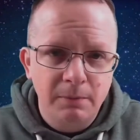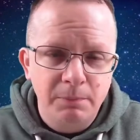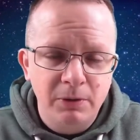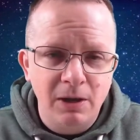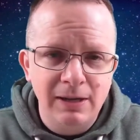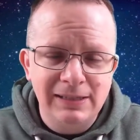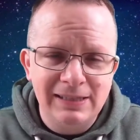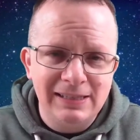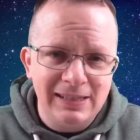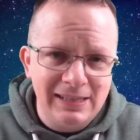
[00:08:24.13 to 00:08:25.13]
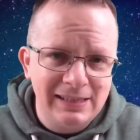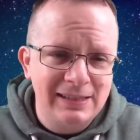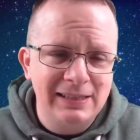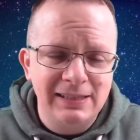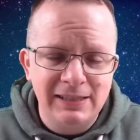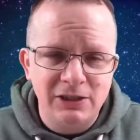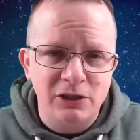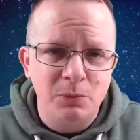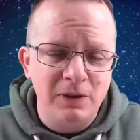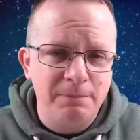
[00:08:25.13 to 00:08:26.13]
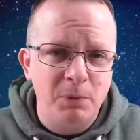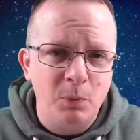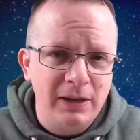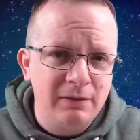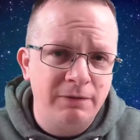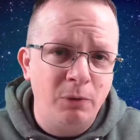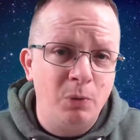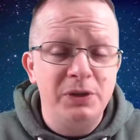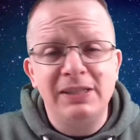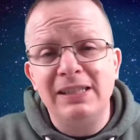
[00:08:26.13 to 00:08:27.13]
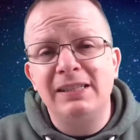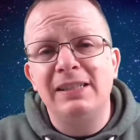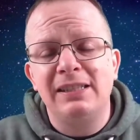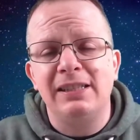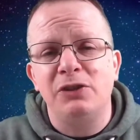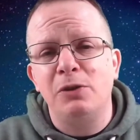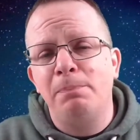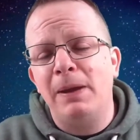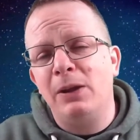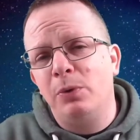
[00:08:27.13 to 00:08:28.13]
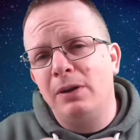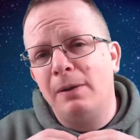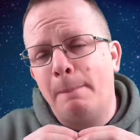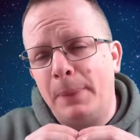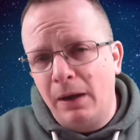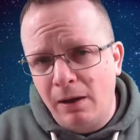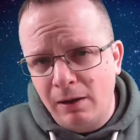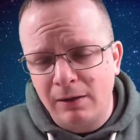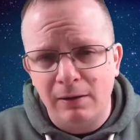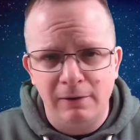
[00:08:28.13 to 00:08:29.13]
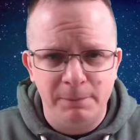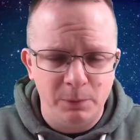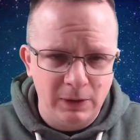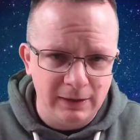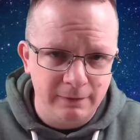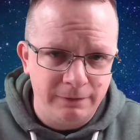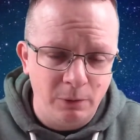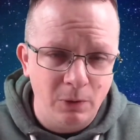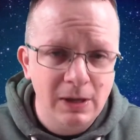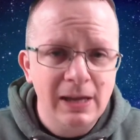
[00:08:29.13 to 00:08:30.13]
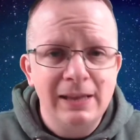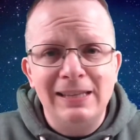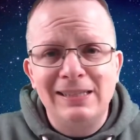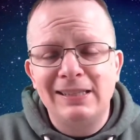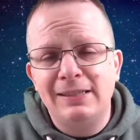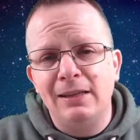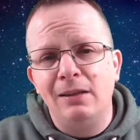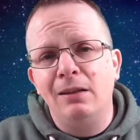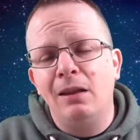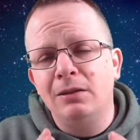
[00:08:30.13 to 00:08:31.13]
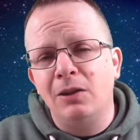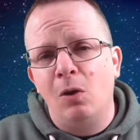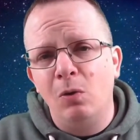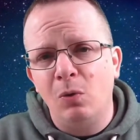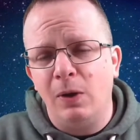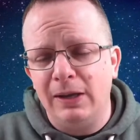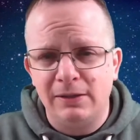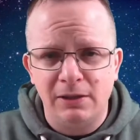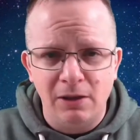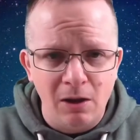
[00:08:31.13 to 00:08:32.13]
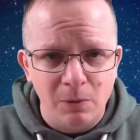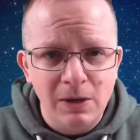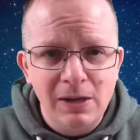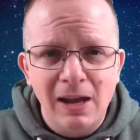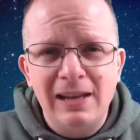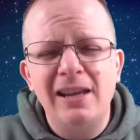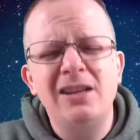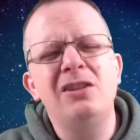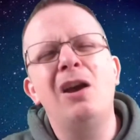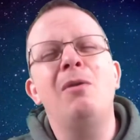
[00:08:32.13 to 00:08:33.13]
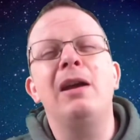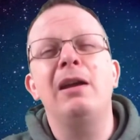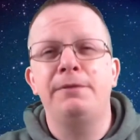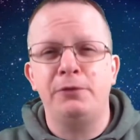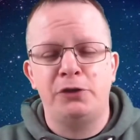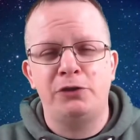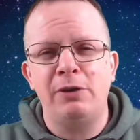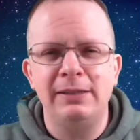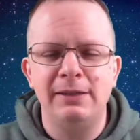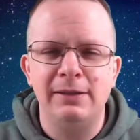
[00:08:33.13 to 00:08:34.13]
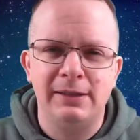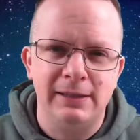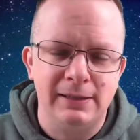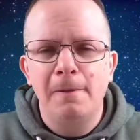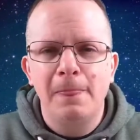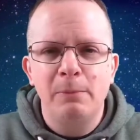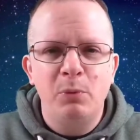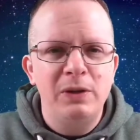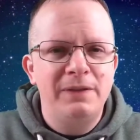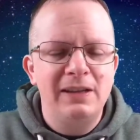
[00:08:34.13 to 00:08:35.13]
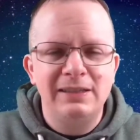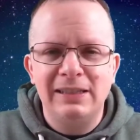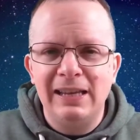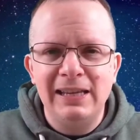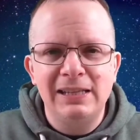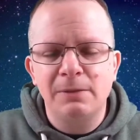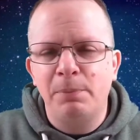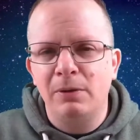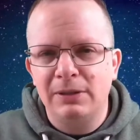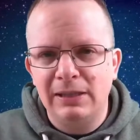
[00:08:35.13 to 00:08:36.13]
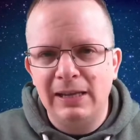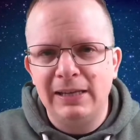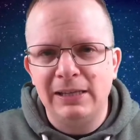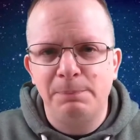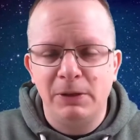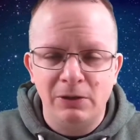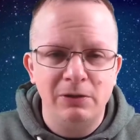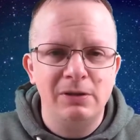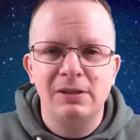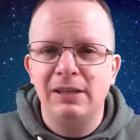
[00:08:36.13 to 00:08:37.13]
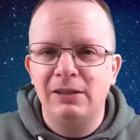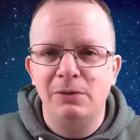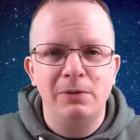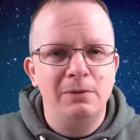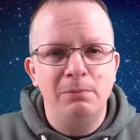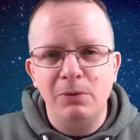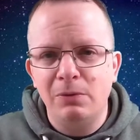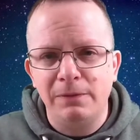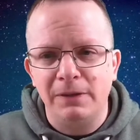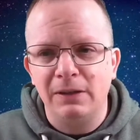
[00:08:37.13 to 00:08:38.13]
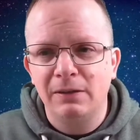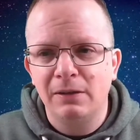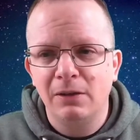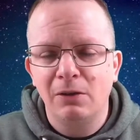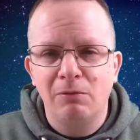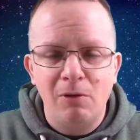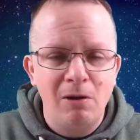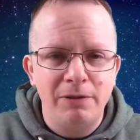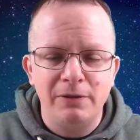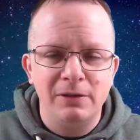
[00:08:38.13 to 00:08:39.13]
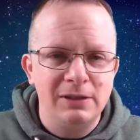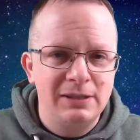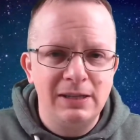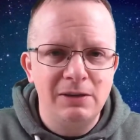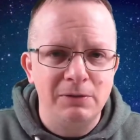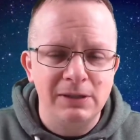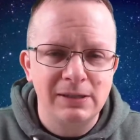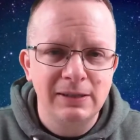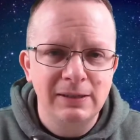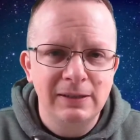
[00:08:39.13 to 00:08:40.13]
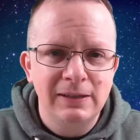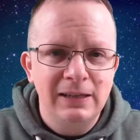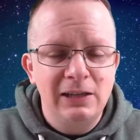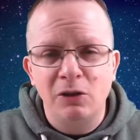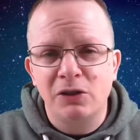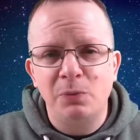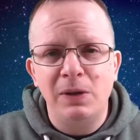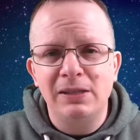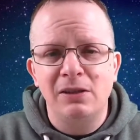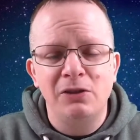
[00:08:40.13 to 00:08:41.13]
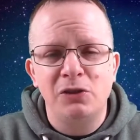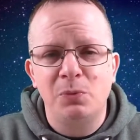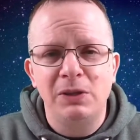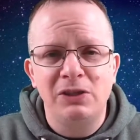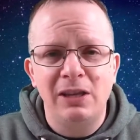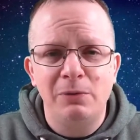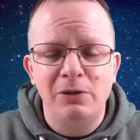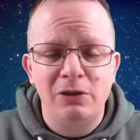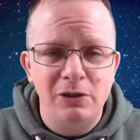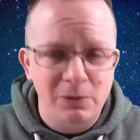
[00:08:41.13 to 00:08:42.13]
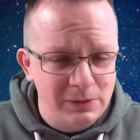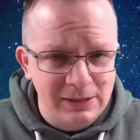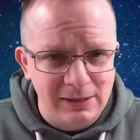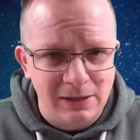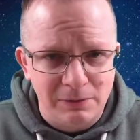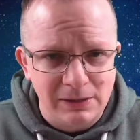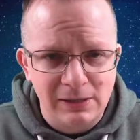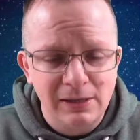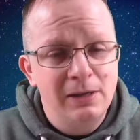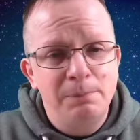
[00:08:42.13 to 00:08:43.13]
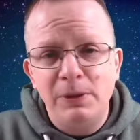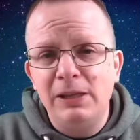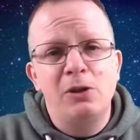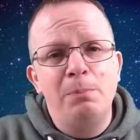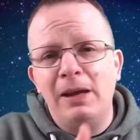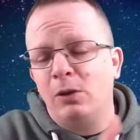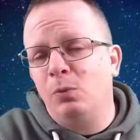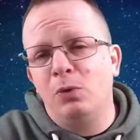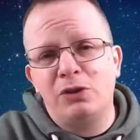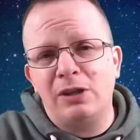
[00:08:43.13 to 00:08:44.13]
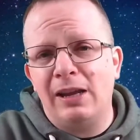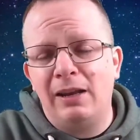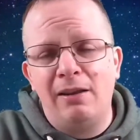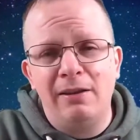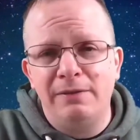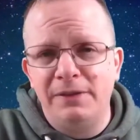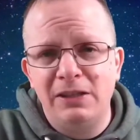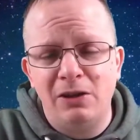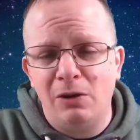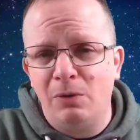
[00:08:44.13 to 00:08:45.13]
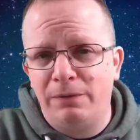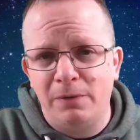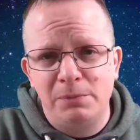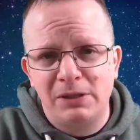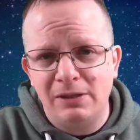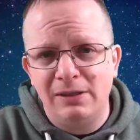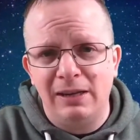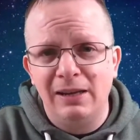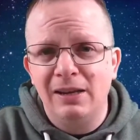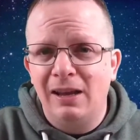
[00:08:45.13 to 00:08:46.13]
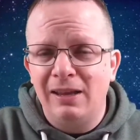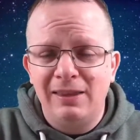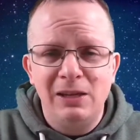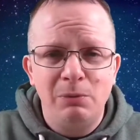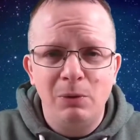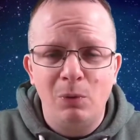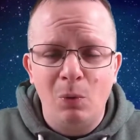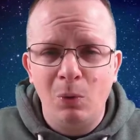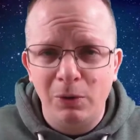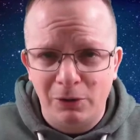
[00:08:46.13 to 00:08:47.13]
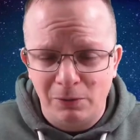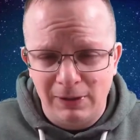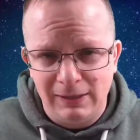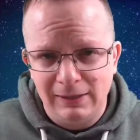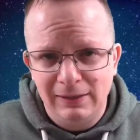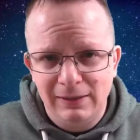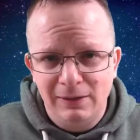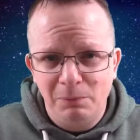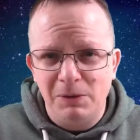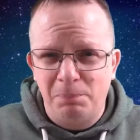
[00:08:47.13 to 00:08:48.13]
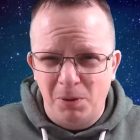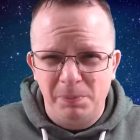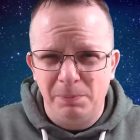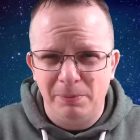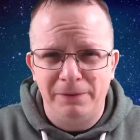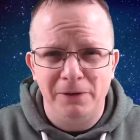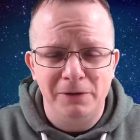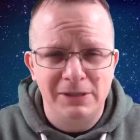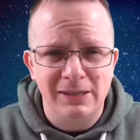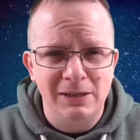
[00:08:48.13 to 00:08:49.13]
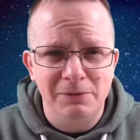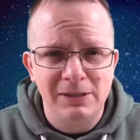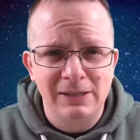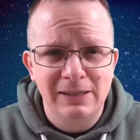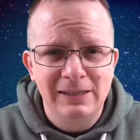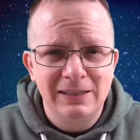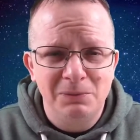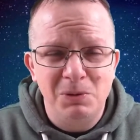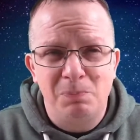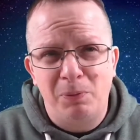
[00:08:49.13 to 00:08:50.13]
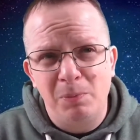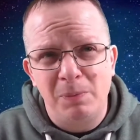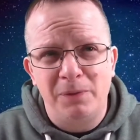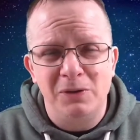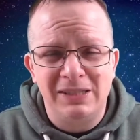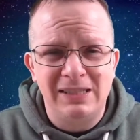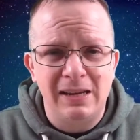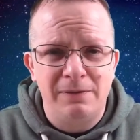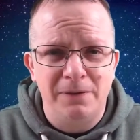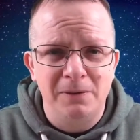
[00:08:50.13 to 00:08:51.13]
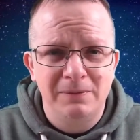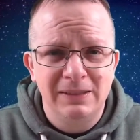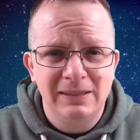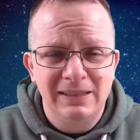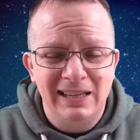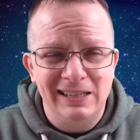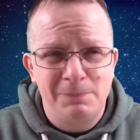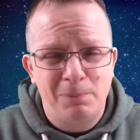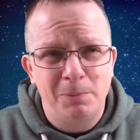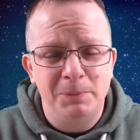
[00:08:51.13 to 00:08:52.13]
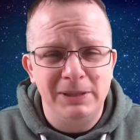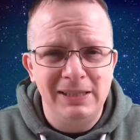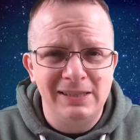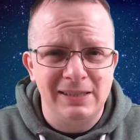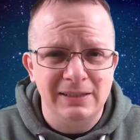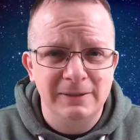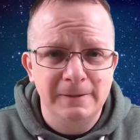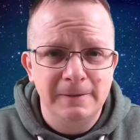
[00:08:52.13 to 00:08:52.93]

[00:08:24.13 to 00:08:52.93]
But guys, this is the decision we've been waiting for. This is the decision Penguin and Parker have been waiting for. There's still a long way to go. And I know how frustrating this is. But we've had delays upon delays because they're doing a movie rather than a series. In lots of ways, I just wish they would do a series. Please go back and watch our live video from Sunday. I think we would all agree we'd probably prefer a series. We'd probably prefer it safer, and it's probably easier.